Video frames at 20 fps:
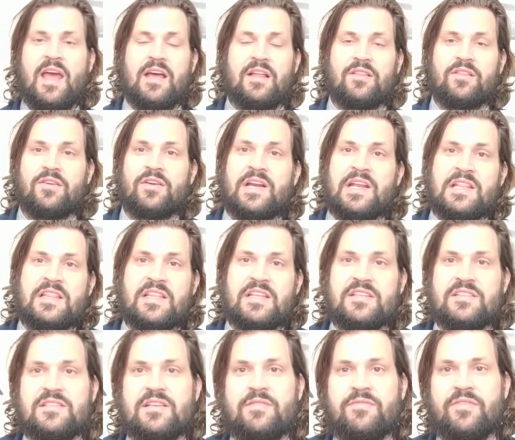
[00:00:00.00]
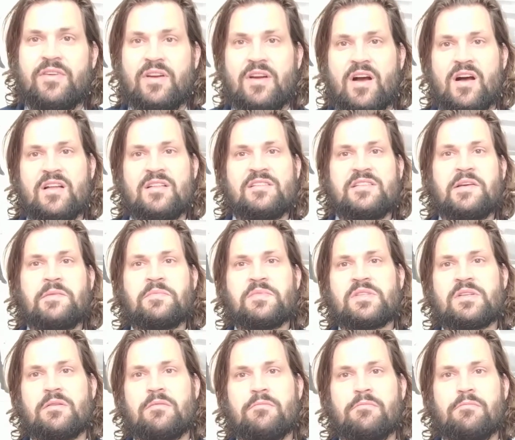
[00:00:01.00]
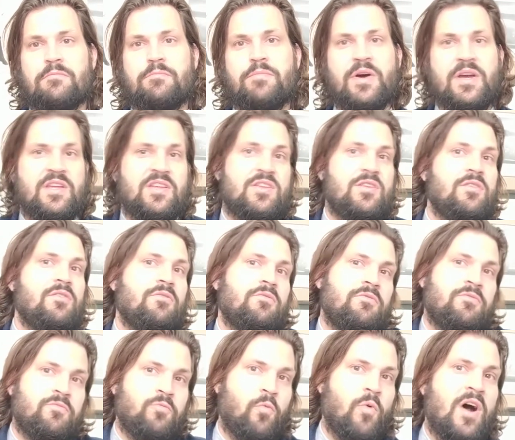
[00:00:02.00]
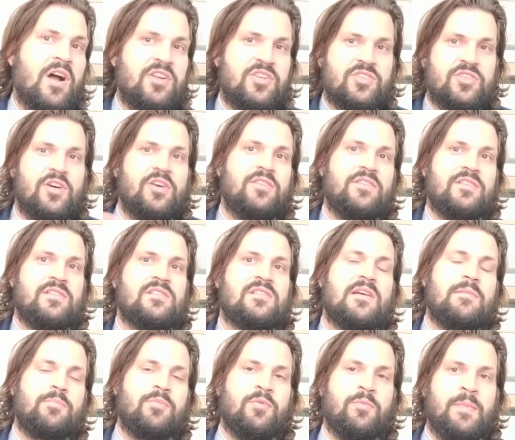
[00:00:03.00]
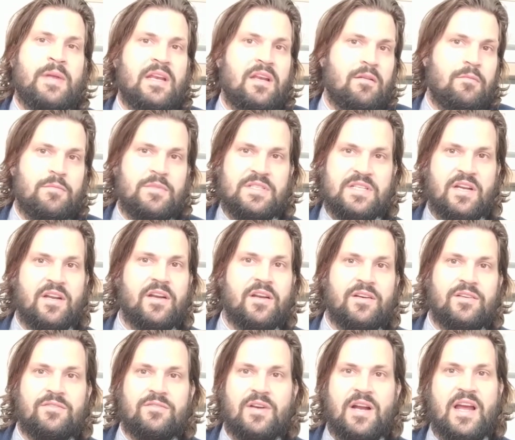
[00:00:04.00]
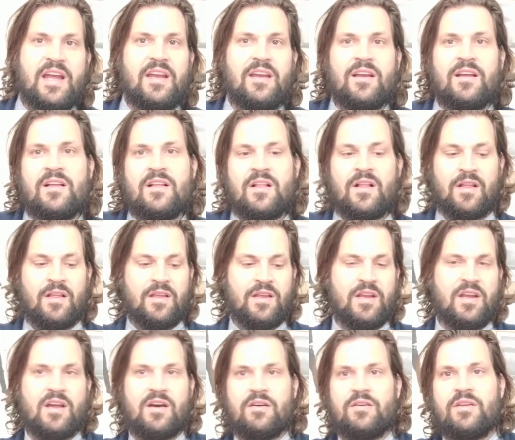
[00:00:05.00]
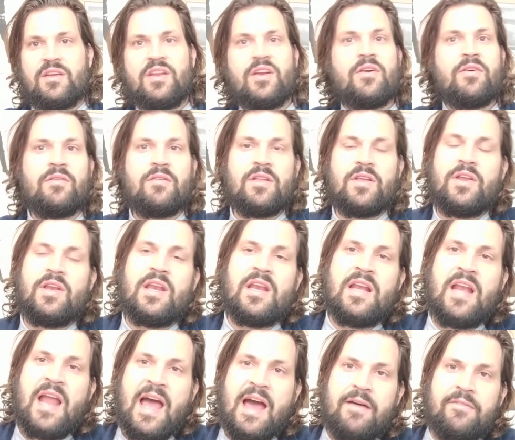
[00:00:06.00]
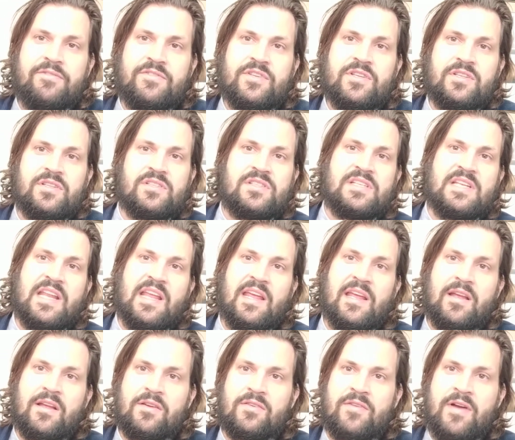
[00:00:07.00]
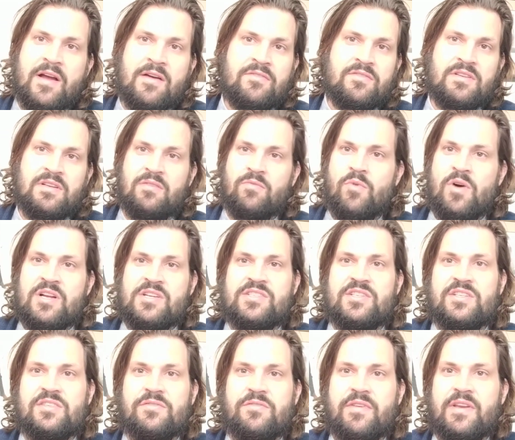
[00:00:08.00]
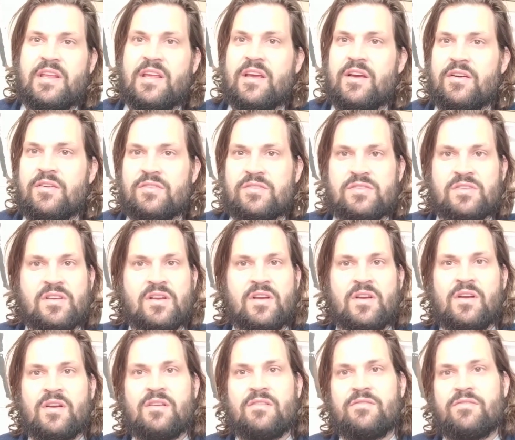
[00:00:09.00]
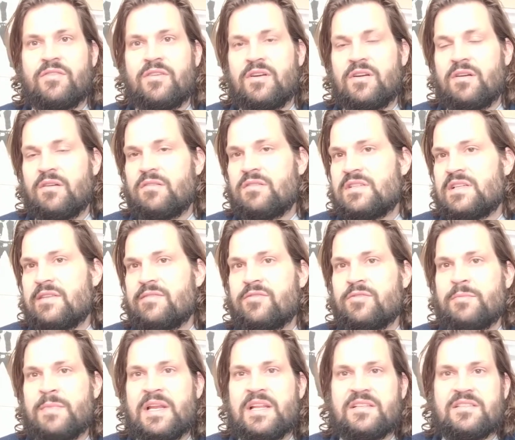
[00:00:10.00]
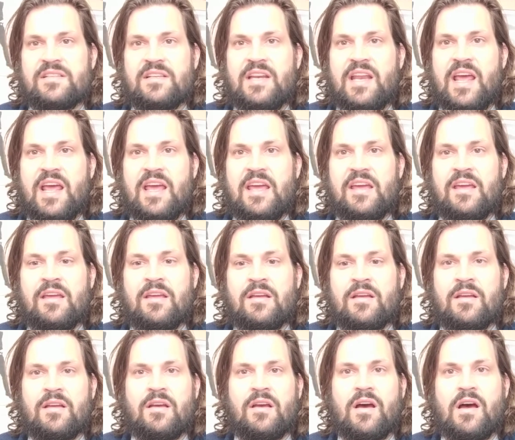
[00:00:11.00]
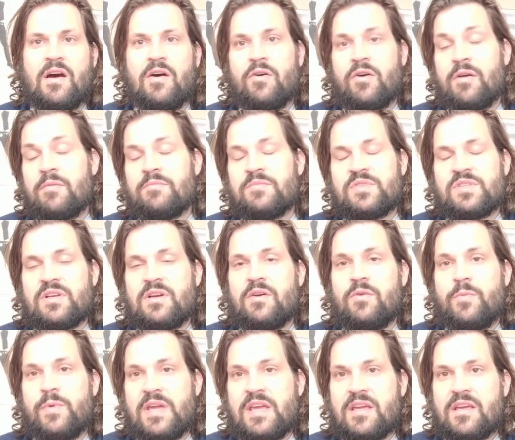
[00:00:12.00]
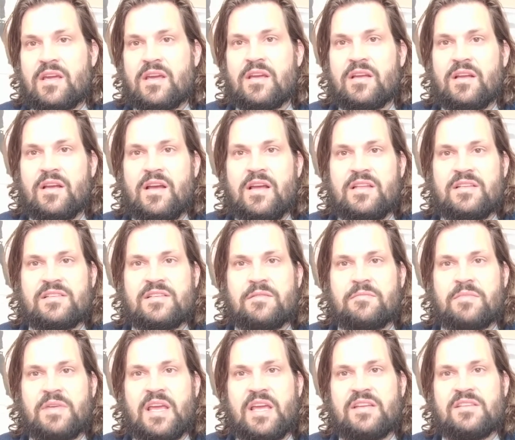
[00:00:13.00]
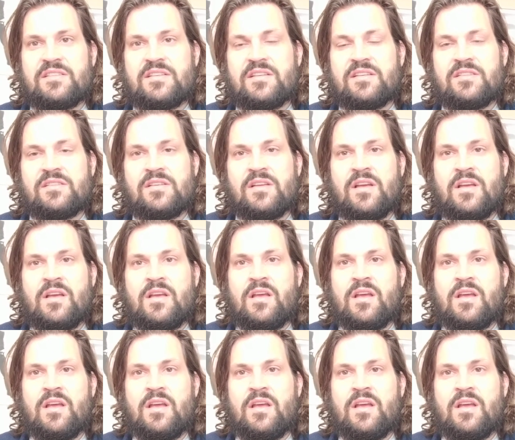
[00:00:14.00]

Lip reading: at learning these different concepts, but you've watched all the supplement material, right? You didn't have to stick around and watch these videos for several minutes a day, or a week in some cases,